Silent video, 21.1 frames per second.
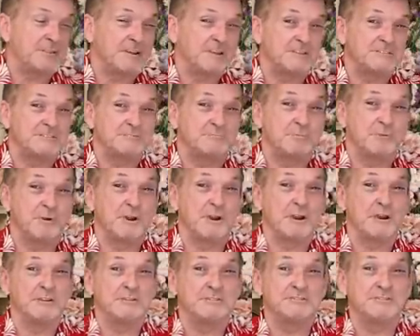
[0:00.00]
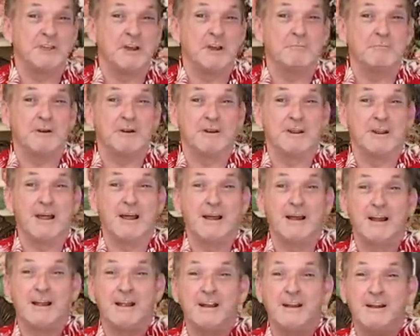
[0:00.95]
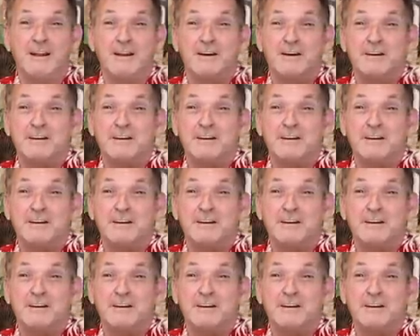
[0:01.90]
that spring and summer line